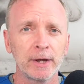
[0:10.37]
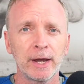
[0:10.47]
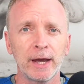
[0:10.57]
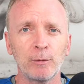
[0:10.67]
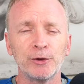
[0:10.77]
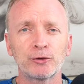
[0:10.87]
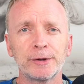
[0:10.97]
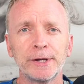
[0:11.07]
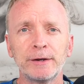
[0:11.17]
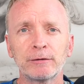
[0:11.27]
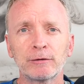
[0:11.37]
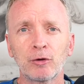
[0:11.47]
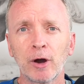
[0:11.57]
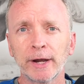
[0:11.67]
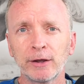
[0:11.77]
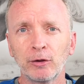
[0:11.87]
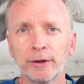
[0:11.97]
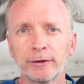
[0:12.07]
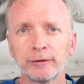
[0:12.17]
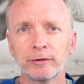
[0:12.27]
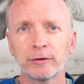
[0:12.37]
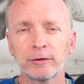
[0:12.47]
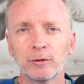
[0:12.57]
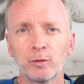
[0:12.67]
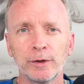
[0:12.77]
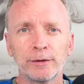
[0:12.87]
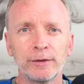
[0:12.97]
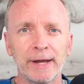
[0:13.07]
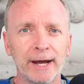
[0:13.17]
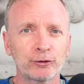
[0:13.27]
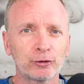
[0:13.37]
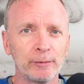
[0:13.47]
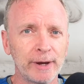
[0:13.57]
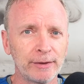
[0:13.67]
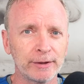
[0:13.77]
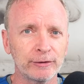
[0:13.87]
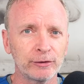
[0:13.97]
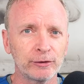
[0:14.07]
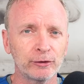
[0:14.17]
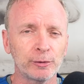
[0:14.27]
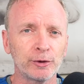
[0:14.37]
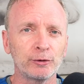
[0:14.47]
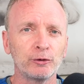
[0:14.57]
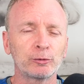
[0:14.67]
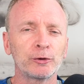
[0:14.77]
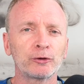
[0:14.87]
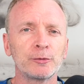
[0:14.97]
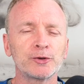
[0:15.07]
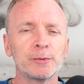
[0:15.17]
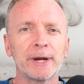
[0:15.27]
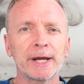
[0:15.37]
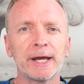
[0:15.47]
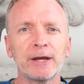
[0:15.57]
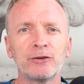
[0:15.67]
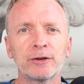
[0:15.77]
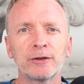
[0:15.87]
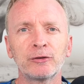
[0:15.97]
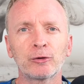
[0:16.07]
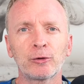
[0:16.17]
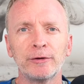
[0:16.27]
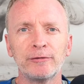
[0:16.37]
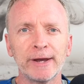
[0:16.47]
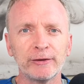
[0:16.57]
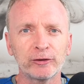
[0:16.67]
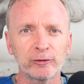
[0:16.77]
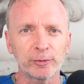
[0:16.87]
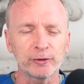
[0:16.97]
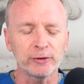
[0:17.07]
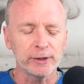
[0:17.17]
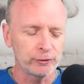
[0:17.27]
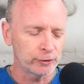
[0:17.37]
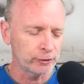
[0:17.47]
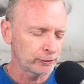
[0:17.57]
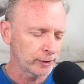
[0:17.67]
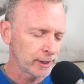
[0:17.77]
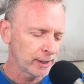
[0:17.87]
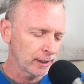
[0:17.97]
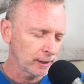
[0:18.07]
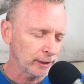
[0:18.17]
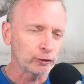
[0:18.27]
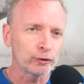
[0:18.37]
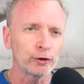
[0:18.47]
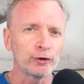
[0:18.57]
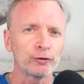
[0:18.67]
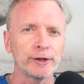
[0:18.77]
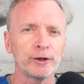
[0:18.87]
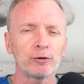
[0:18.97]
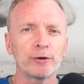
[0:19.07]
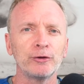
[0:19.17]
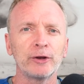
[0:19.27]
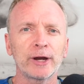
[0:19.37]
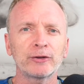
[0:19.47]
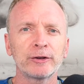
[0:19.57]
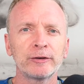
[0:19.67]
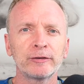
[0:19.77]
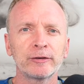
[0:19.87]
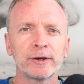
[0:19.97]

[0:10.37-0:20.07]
and we treat chronic illness with natural methods. So we don't use prescription medications or invasive procedures like surgery or injections,